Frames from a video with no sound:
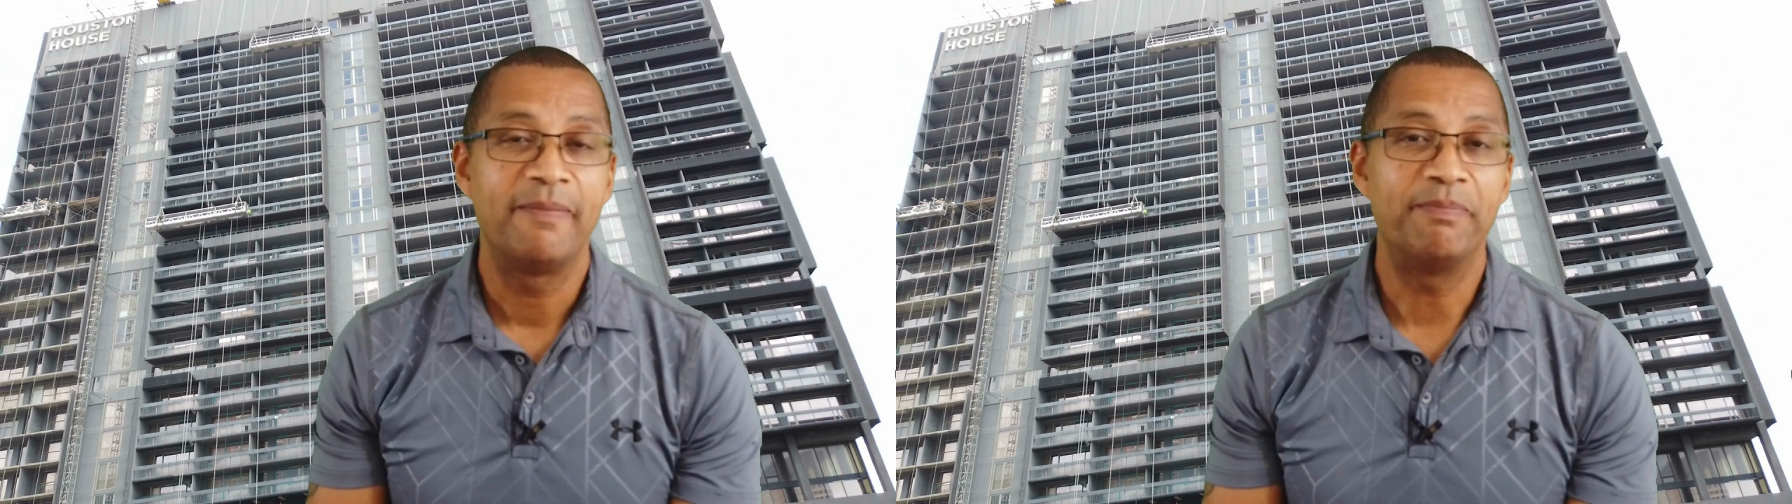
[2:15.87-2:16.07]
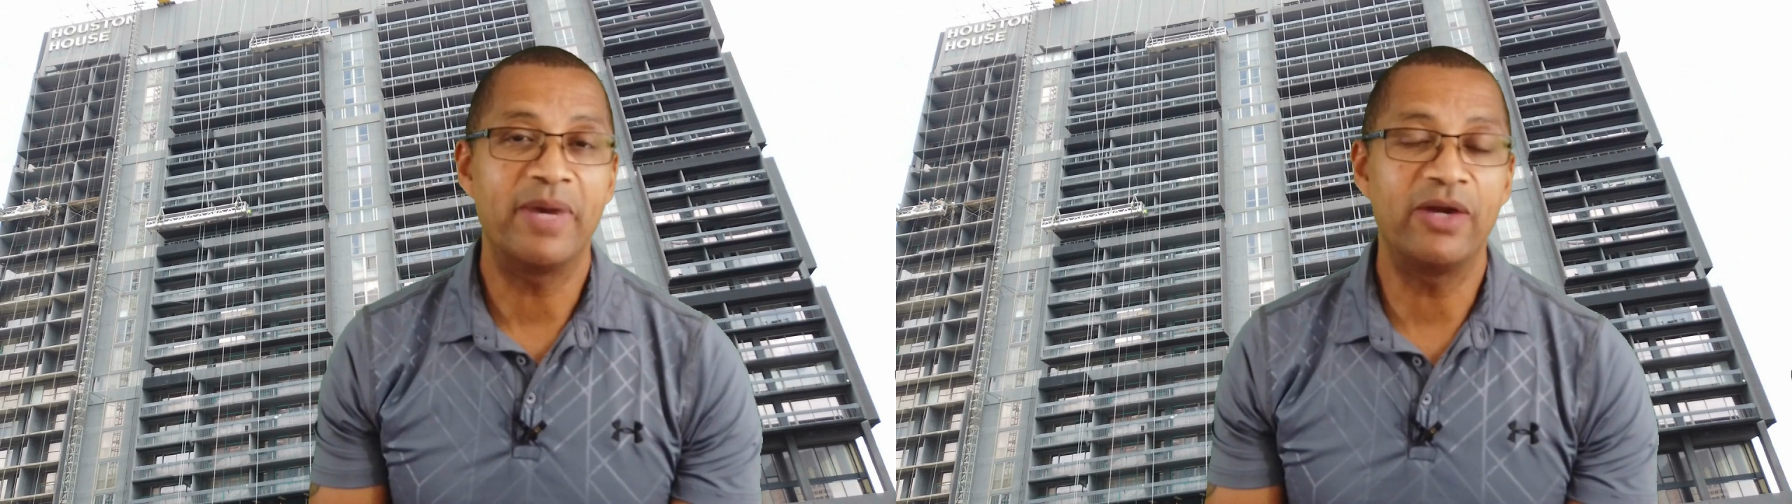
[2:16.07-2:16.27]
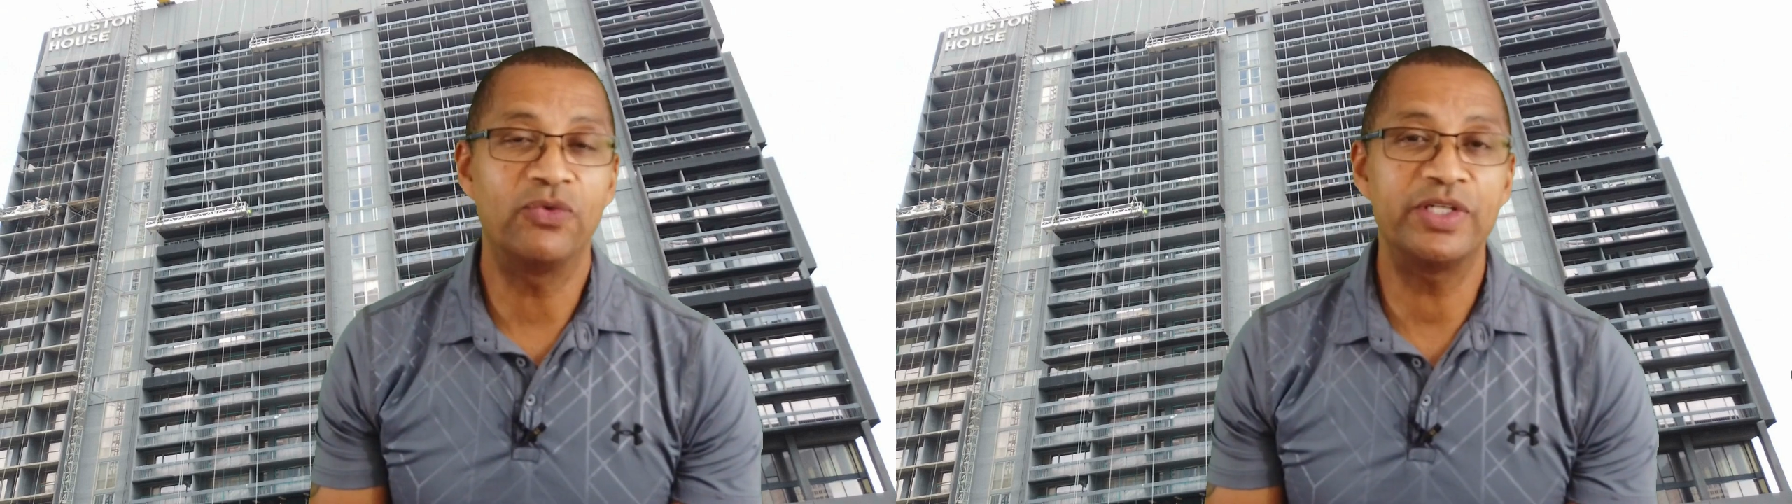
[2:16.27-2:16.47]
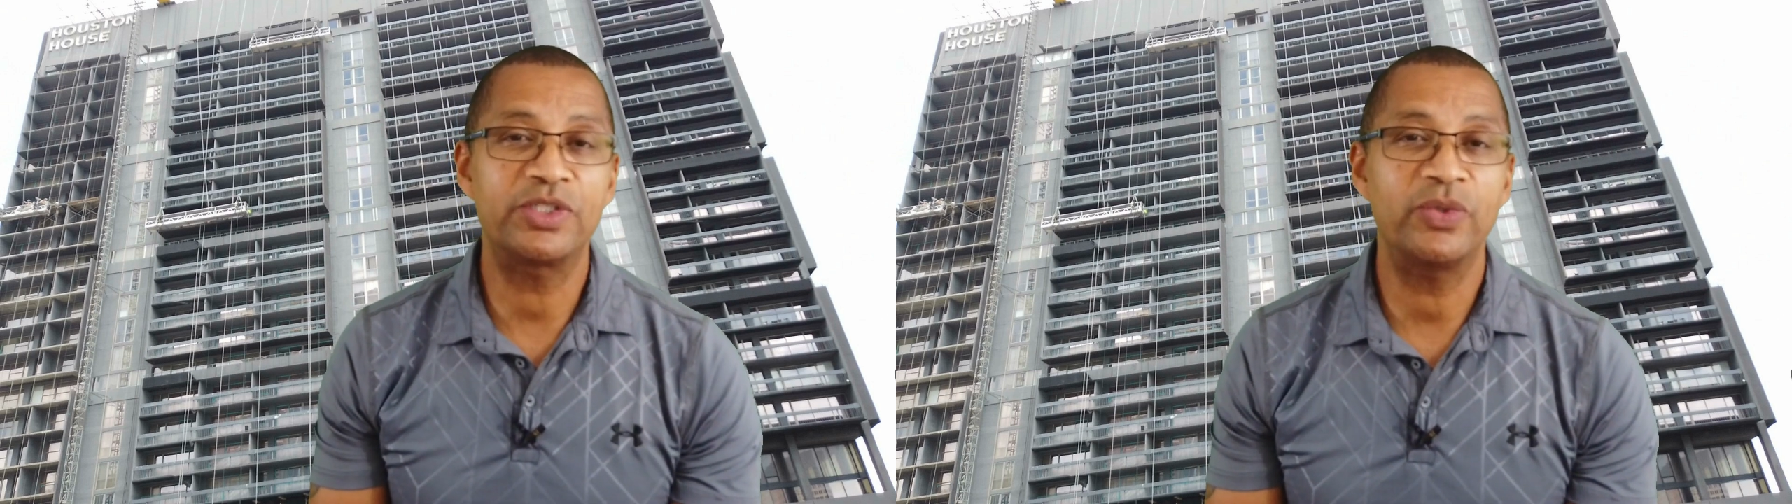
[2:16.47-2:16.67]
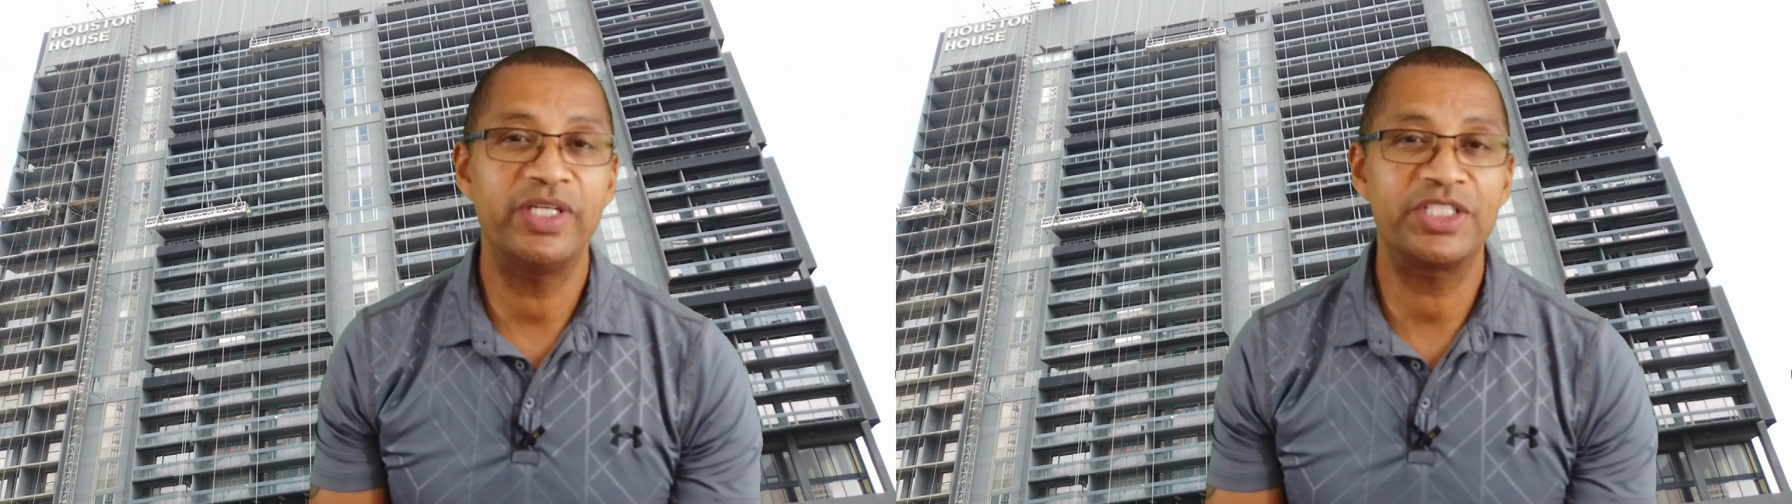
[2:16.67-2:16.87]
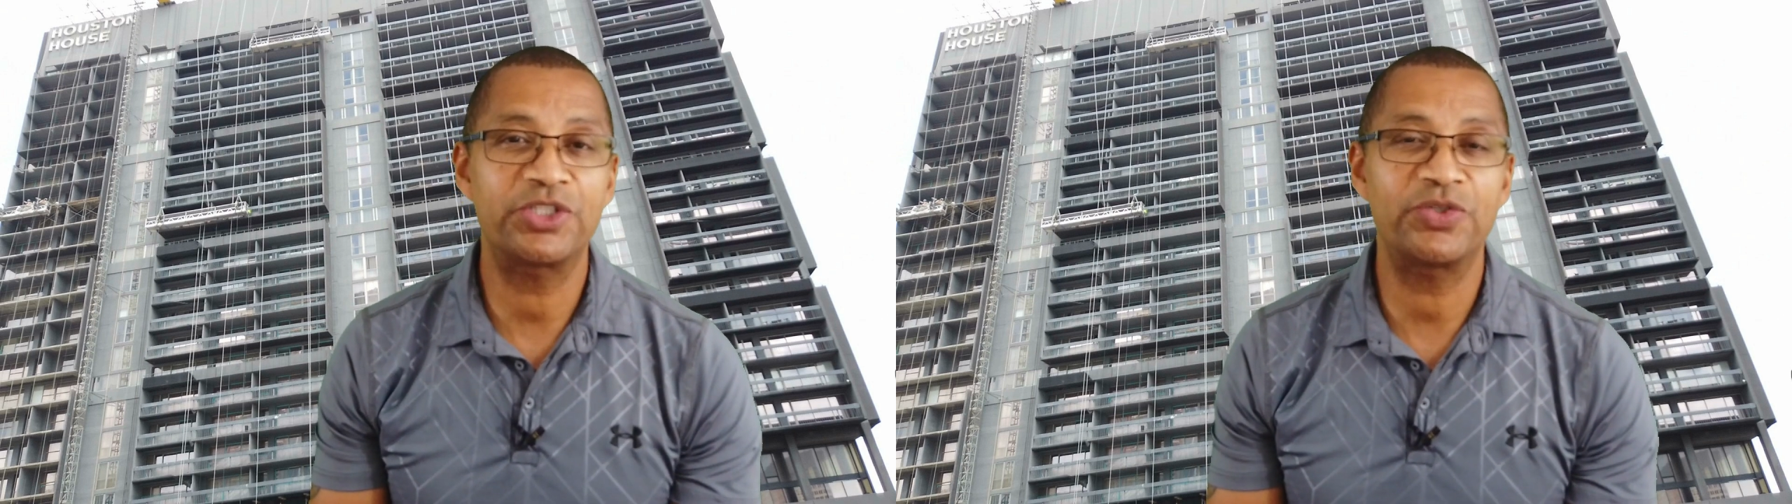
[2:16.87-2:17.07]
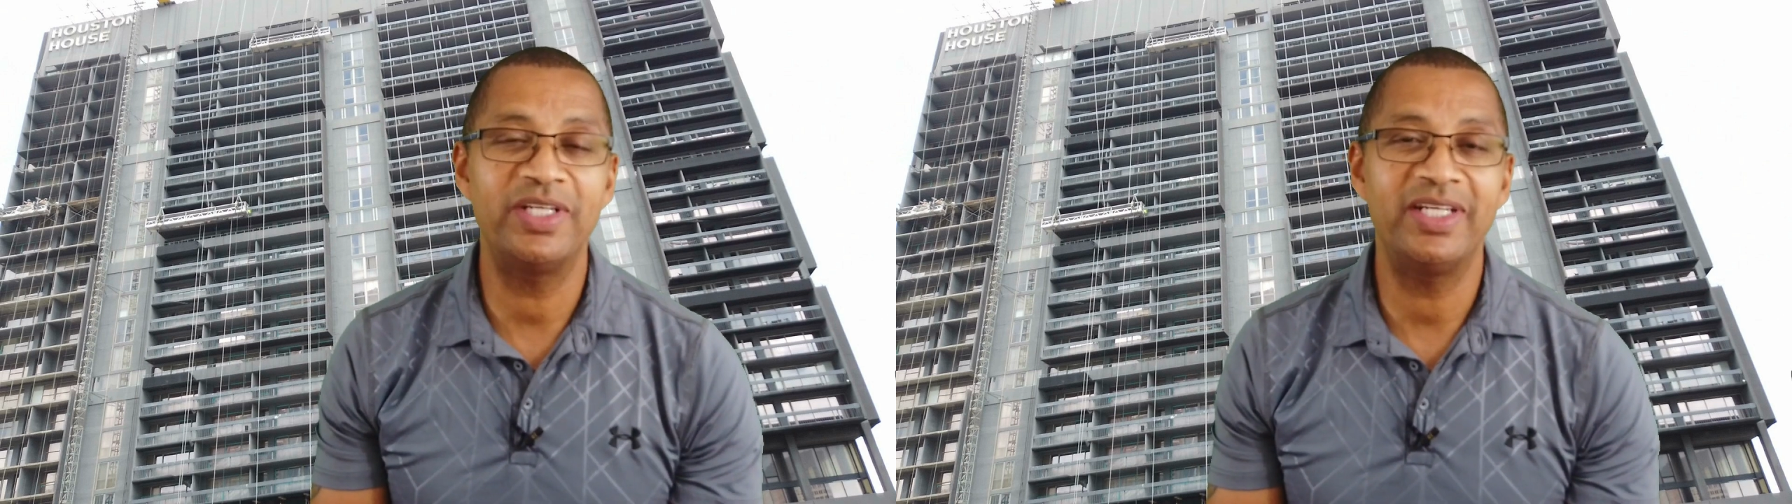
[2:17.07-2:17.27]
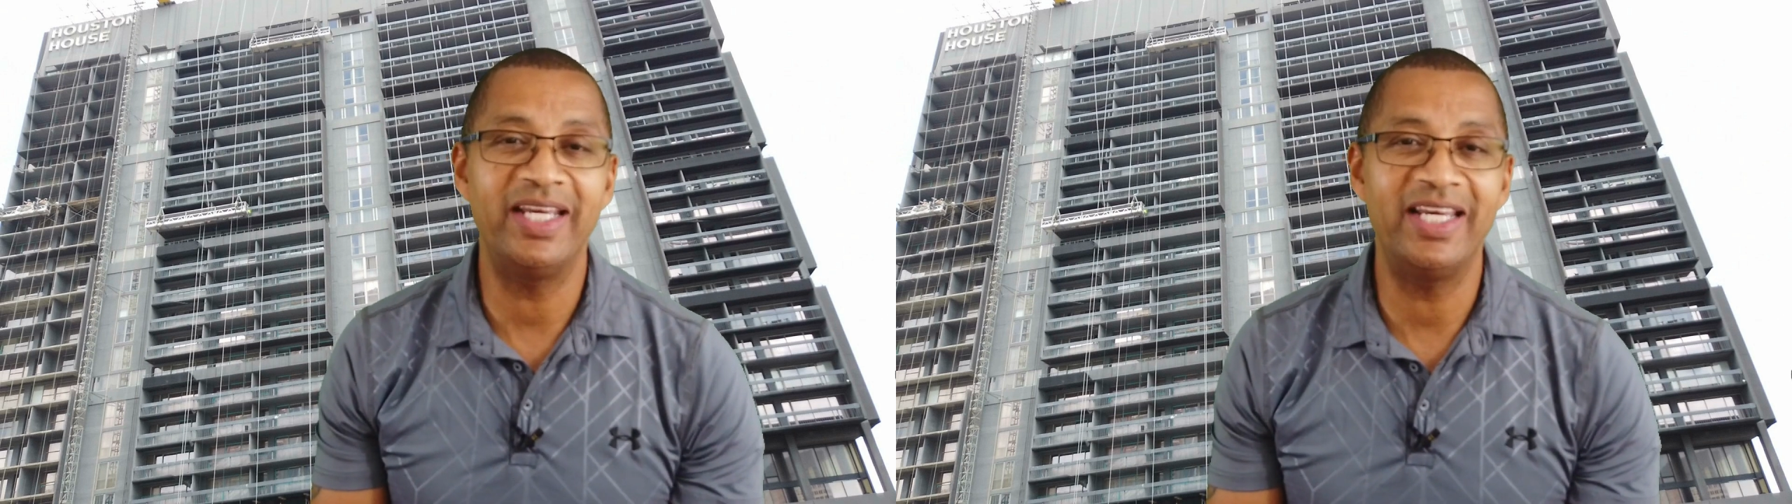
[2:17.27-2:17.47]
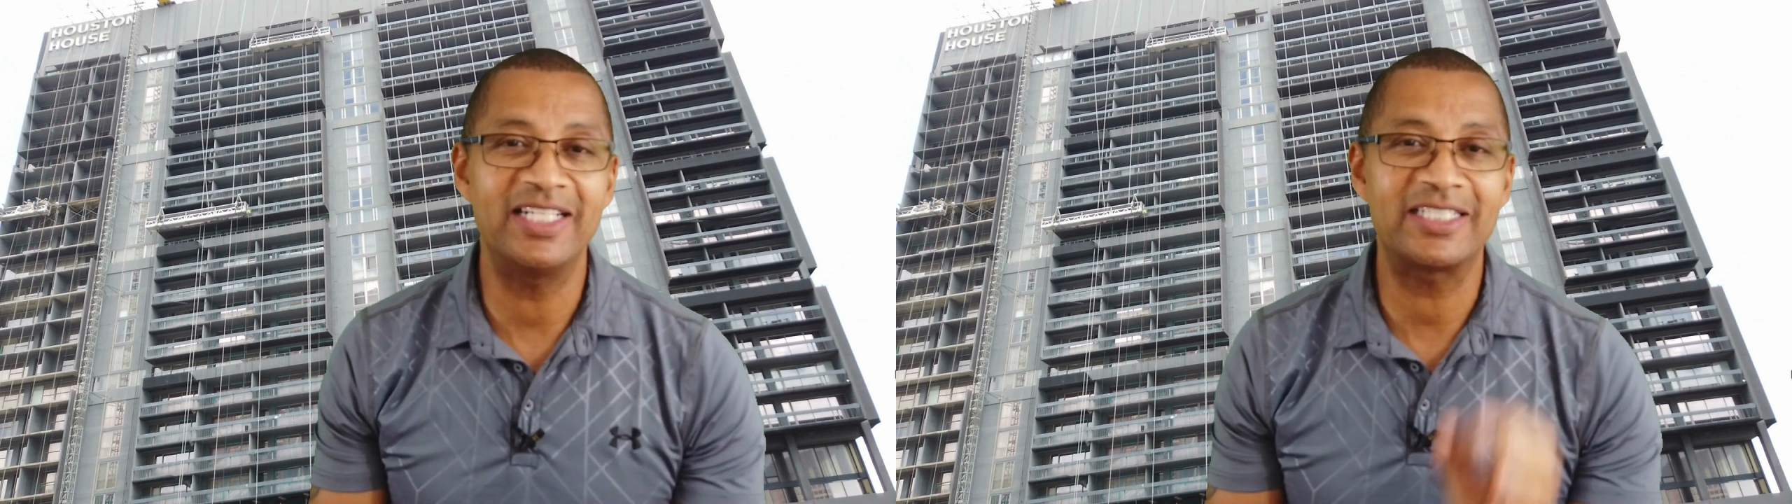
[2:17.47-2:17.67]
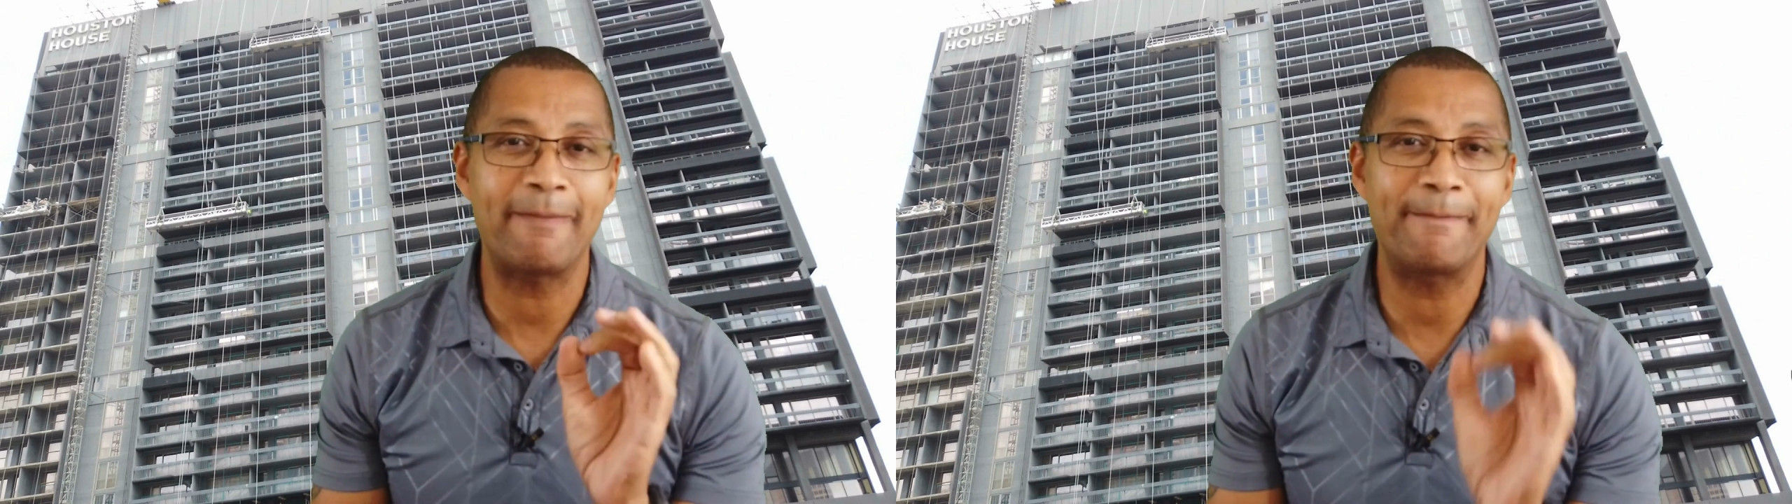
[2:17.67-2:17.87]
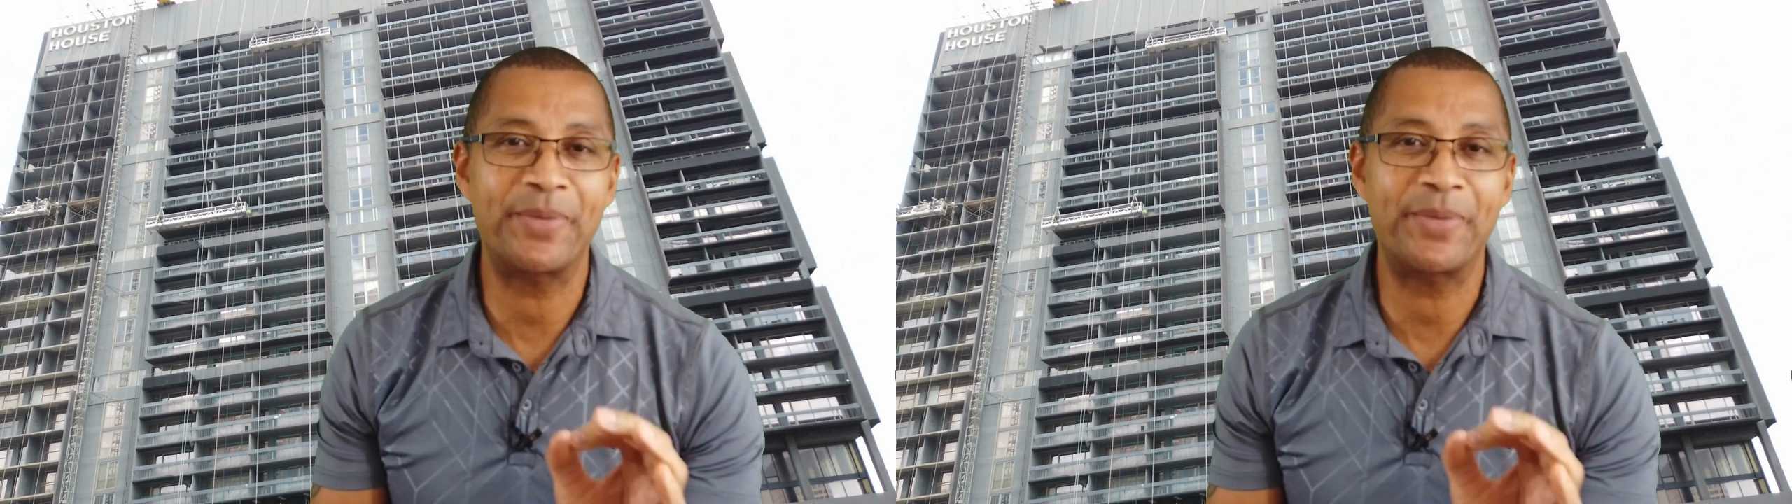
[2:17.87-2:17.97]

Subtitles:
My rental history is